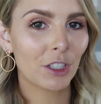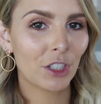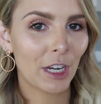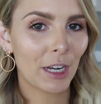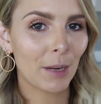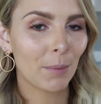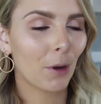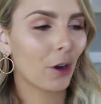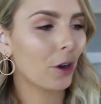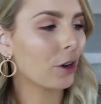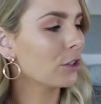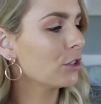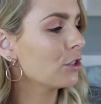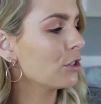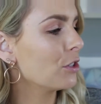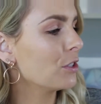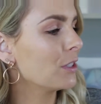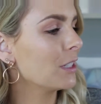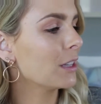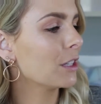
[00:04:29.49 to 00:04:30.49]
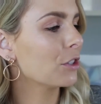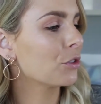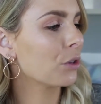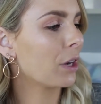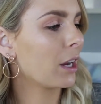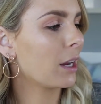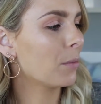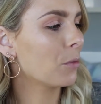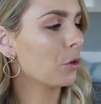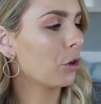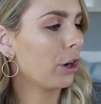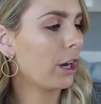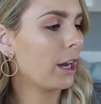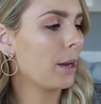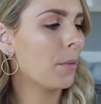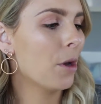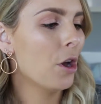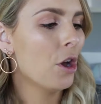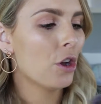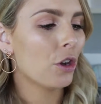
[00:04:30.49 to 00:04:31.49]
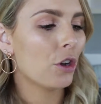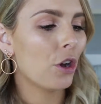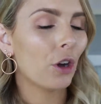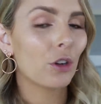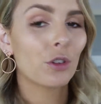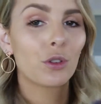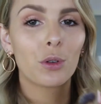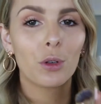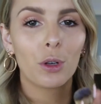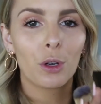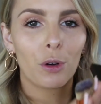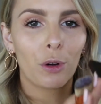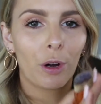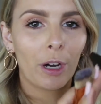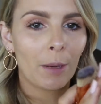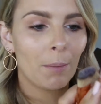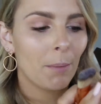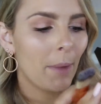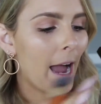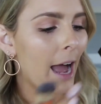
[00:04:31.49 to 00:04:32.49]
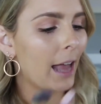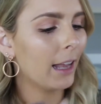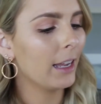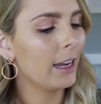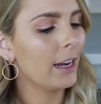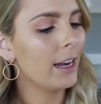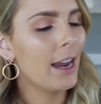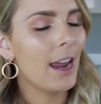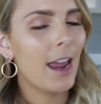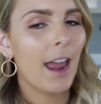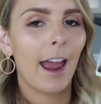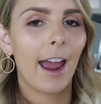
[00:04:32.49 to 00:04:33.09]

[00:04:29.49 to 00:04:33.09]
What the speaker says: cheekbones using the Dream Cream Contour Cream Palette,